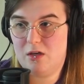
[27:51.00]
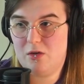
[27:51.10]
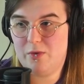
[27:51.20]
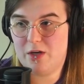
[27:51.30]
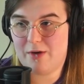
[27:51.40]

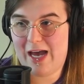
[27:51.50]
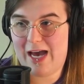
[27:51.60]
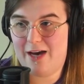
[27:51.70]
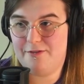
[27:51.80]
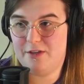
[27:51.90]
we don't
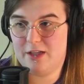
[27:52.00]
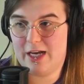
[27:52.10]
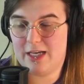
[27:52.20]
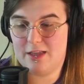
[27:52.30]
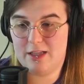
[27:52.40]
have the
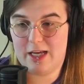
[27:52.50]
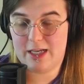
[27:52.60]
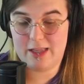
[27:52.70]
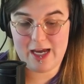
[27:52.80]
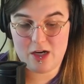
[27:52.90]
like the like
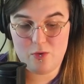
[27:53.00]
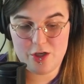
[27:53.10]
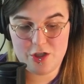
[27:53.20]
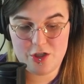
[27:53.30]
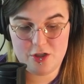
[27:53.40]

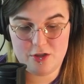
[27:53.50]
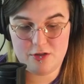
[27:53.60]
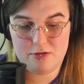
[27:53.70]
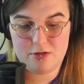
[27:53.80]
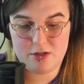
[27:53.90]
language to
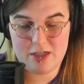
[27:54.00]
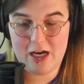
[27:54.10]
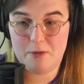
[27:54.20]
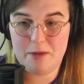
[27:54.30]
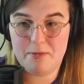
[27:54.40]
to
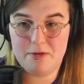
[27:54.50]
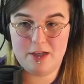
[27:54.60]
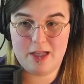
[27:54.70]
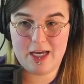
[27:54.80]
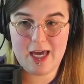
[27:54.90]
tell people
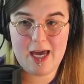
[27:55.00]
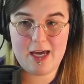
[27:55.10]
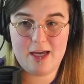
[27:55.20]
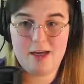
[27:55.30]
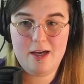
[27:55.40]
that like
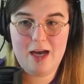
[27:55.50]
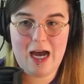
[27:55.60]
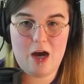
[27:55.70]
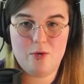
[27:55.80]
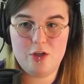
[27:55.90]
hey
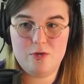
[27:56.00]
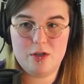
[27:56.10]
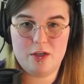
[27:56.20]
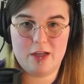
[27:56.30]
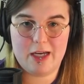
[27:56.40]
how are you
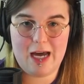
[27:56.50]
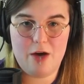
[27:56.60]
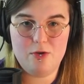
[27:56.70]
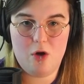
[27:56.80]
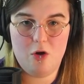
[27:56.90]
gonna like how
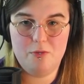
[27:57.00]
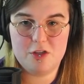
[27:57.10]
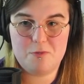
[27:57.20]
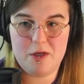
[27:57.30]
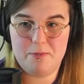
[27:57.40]
do
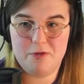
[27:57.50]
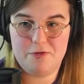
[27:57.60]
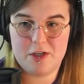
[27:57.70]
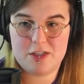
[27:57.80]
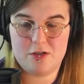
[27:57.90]
homeless people
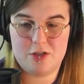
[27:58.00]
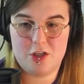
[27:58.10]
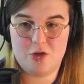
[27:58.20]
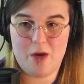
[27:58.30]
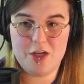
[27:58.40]
fix their
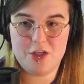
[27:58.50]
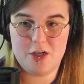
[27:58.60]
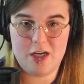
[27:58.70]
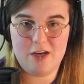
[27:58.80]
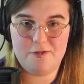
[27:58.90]

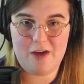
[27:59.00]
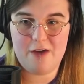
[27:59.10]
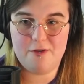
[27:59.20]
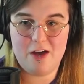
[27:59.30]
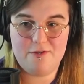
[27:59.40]
situation if
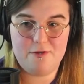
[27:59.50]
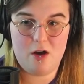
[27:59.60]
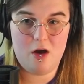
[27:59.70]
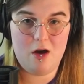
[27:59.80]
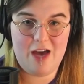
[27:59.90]
if
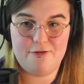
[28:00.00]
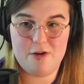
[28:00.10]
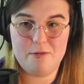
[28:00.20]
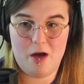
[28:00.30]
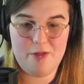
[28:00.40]

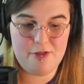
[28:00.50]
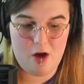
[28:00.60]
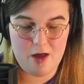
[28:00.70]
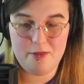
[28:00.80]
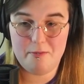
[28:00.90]
every month
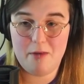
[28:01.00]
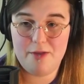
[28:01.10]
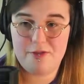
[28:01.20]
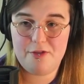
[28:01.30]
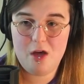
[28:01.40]
on the
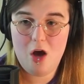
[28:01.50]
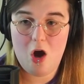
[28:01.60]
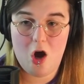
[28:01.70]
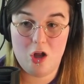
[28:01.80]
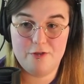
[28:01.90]
month
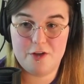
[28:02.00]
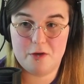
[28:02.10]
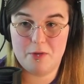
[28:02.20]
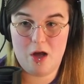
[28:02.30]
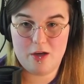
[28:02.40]
all of their
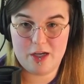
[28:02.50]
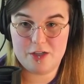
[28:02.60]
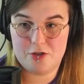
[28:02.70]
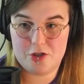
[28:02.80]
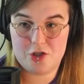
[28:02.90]

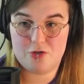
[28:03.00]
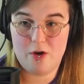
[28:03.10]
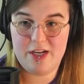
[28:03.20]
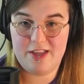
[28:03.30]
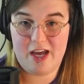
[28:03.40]
belongings are
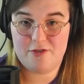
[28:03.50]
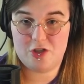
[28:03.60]
destroyed and they have to